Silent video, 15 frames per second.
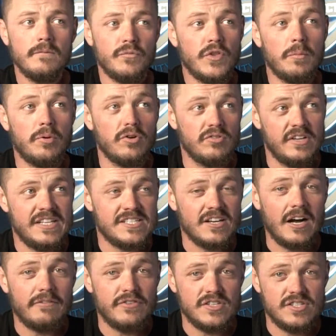The police
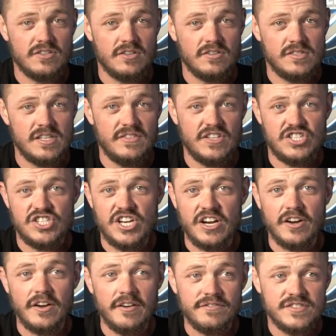officers and the
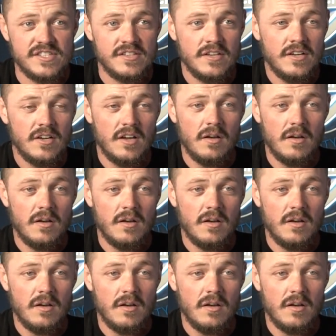sheriffs,